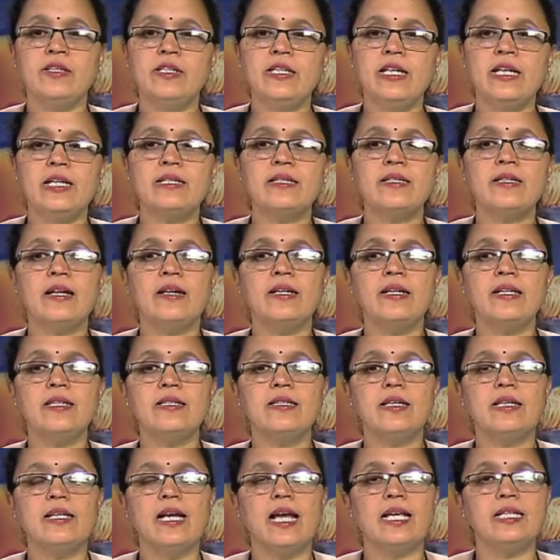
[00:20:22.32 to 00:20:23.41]
GL studies
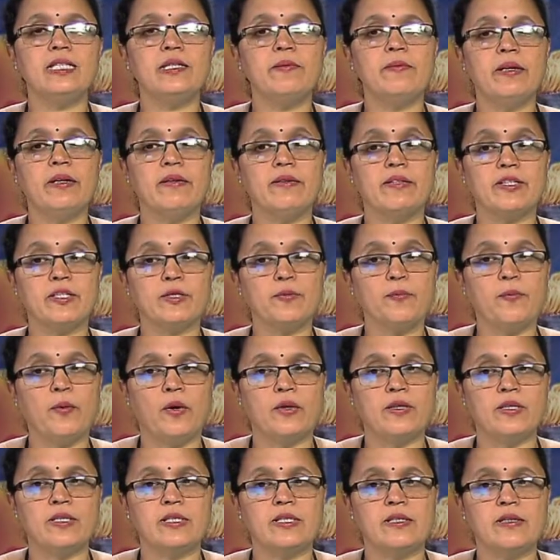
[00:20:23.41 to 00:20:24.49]
the glycemic
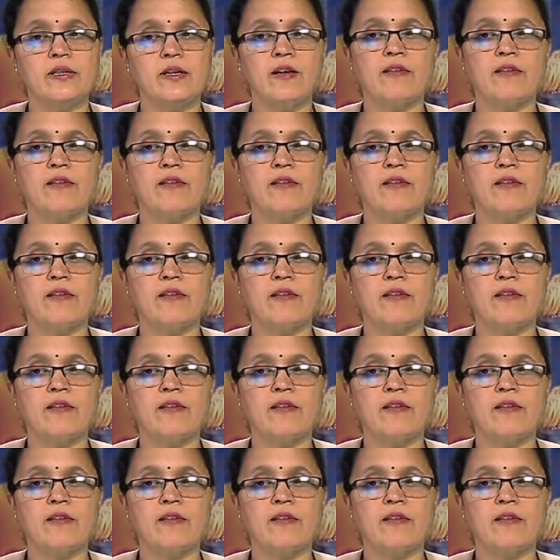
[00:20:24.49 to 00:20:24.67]
response